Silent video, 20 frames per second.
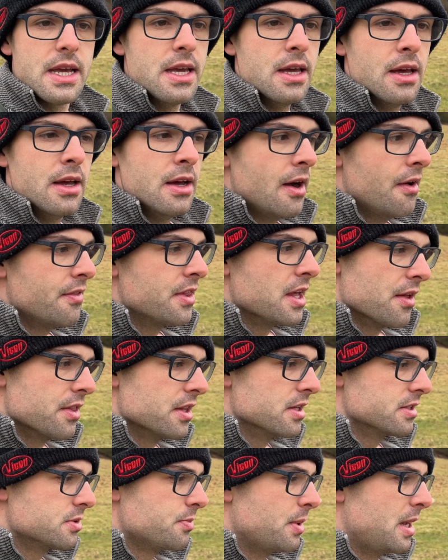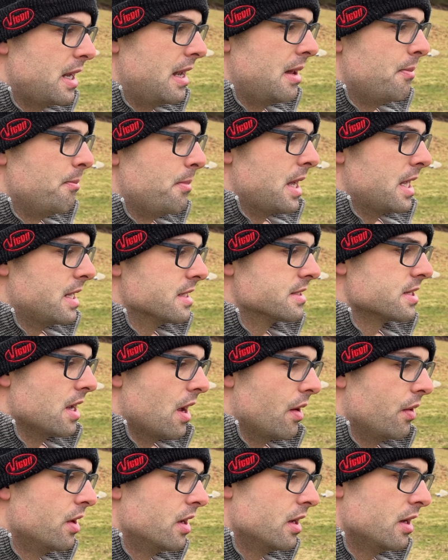and the other's a bit limpy, so
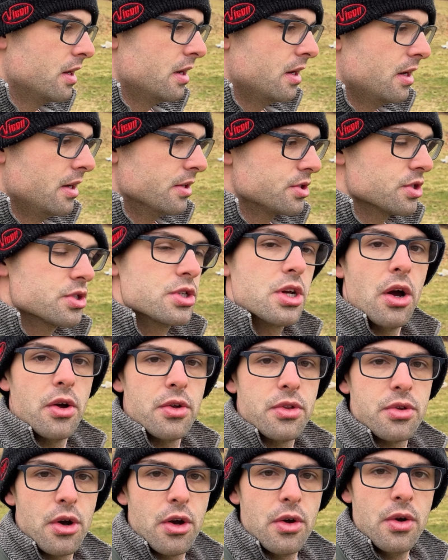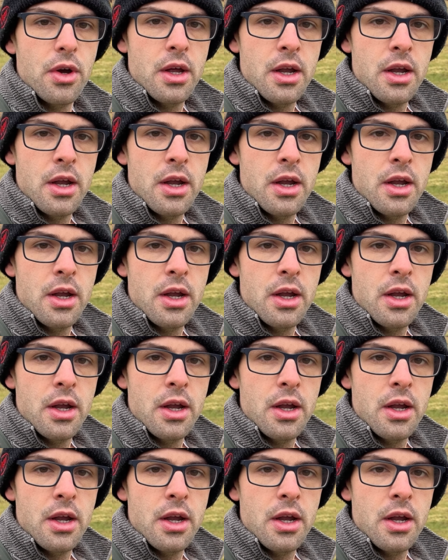I'll just go through,